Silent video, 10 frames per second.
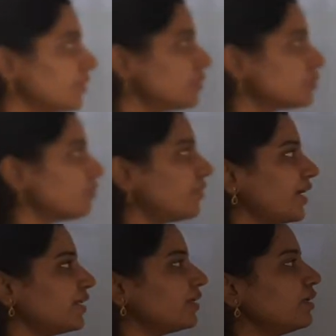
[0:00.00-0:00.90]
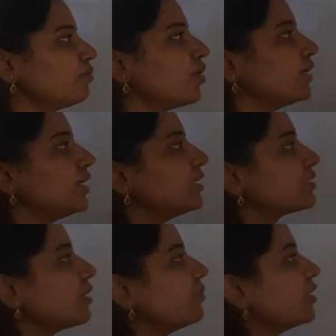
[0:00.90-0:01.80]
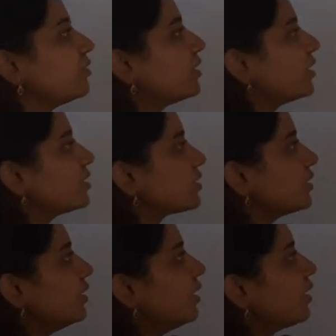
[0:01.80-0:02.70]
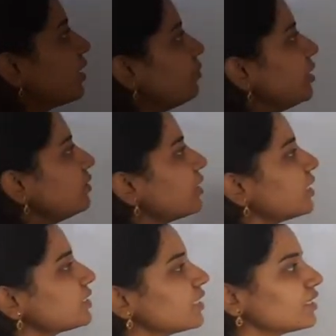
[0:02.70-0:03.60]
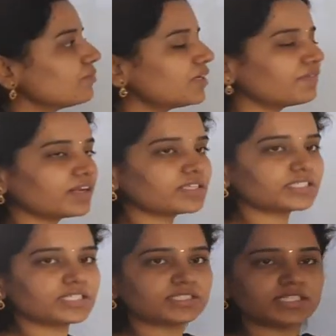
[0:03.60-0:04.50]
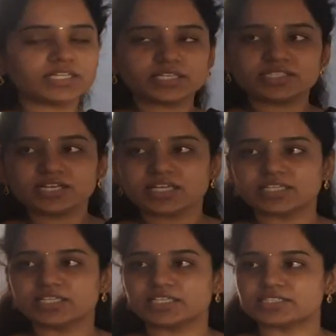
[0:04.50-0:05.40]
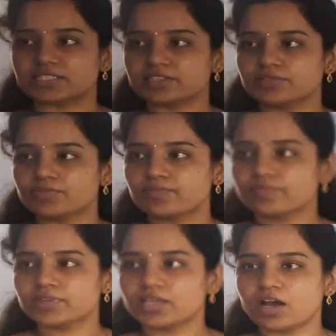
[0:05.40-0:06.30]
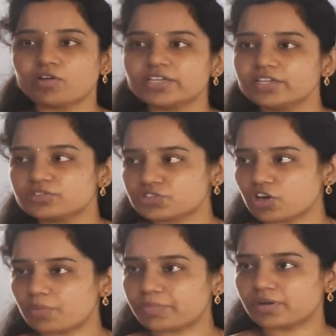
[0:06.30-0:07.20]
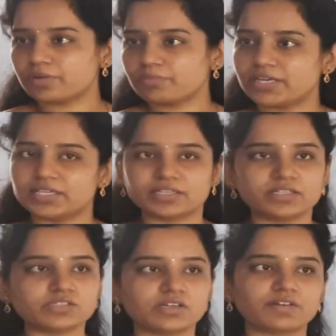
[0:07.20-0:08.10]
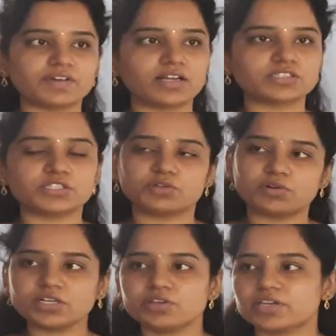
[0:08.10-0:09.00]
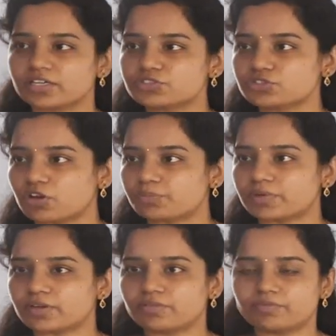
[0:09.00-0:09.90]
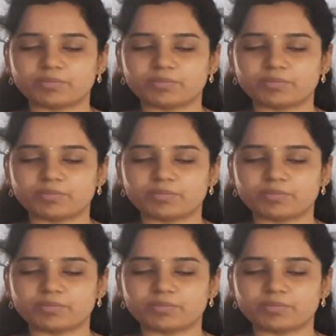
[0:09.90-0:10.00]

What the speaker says: So, finally body is coming to the rest. Coming to the rest nothing but velocity is decreasing or increasing. How can you stop? By decreasing your velocity only you can stop.